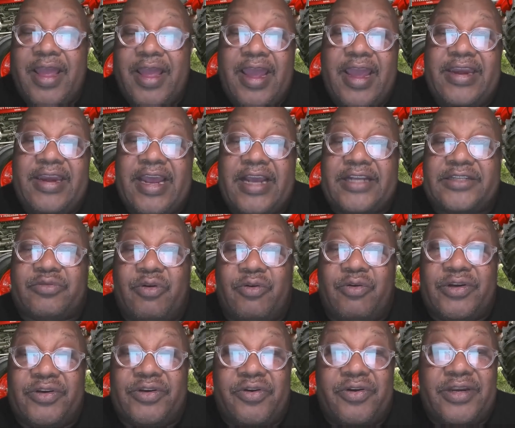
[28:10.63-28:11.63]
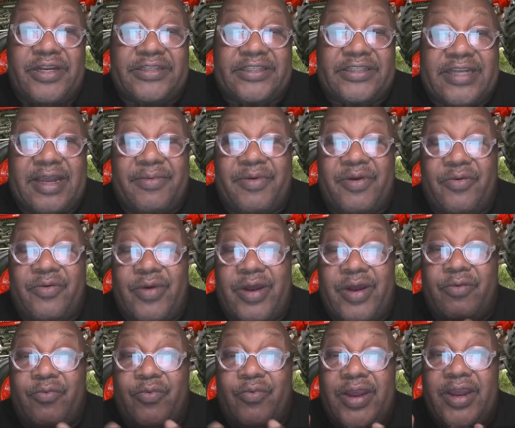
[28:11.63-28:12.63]
And that's what we're doing at Summit,
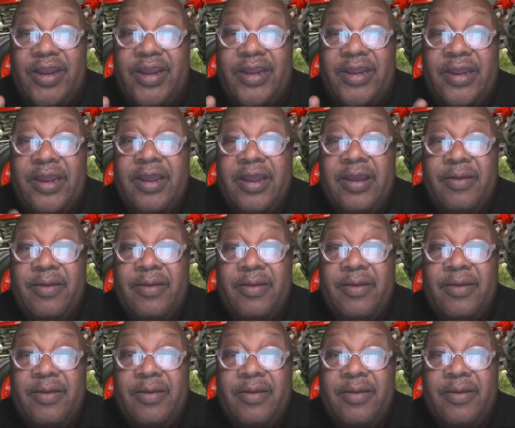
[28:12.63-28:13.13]
where we